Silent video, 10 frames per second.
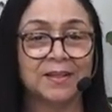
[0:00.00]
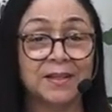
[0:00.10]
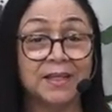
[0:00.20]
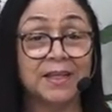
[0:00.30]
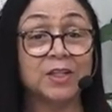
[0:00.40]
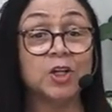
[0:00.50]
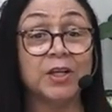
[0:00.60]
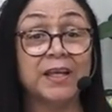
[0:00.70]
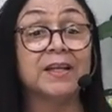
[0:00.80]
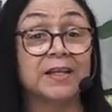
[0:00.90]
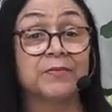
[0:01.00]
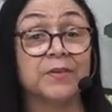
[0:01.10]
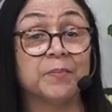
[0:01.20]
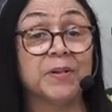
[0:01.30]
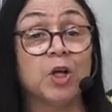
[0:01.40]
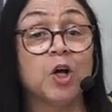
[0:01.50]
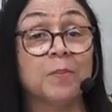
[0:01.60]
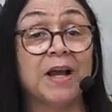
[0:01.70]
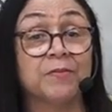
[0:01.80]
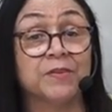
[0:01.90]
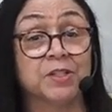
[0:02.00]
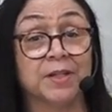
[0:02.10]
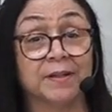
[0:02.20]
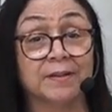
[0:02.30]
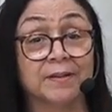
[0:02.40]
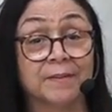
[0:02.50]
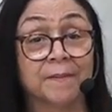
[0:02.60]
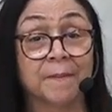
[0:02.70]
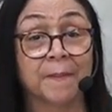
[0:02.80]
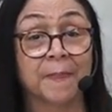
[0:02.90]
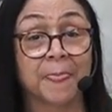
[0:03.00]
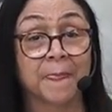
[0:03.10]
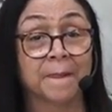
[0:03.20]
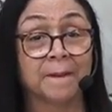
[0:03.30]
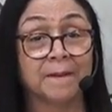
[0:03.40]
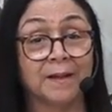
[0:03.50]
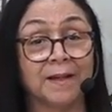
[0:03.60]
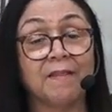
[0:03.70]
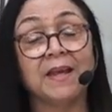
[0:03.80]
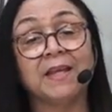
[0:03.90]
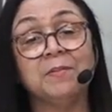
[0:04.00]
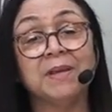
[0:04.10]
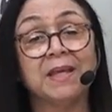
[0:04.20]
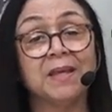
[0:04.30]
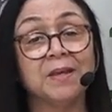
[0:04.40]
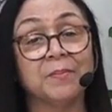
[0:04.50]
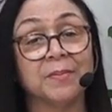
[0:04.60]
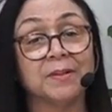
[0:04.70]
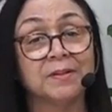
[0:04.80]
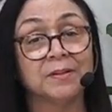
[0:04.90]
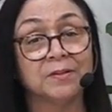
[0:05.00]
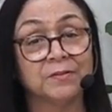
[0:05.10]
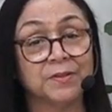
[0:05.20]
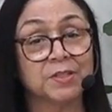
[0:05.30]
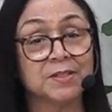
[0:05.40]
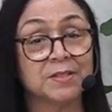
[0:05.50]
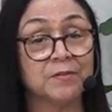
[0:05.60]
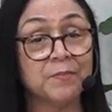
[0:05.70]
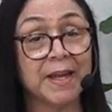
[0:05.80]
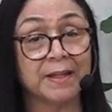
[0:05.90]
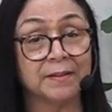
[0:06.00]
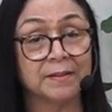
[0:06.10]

He had, he had given up and gone back fishing. And then he became fishers of men.